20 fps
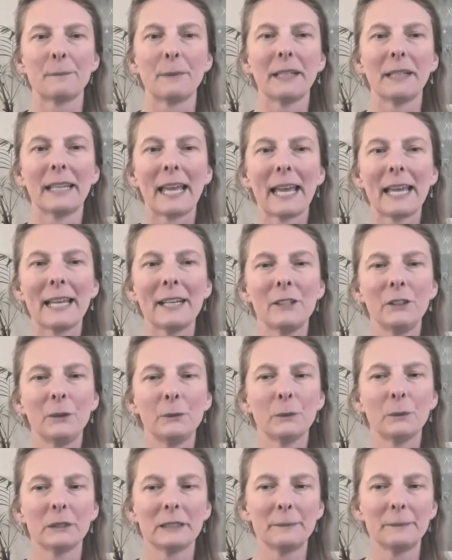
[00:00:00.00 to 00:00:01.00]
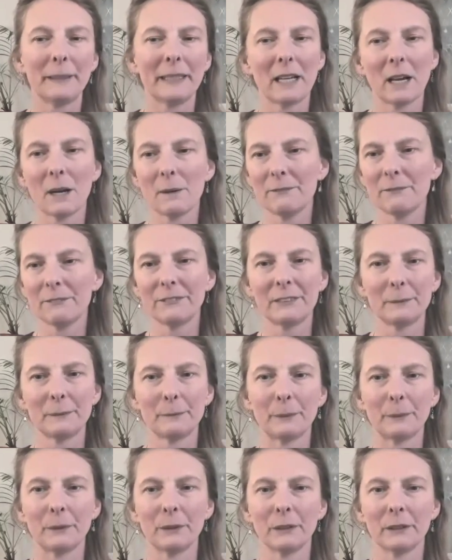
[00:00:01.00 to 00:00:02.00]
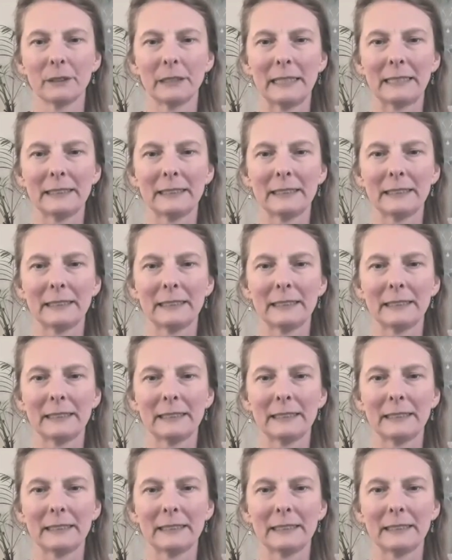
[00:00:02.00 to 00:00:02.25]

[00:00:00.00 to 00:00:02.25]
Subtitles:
But again, you want to be comfortable.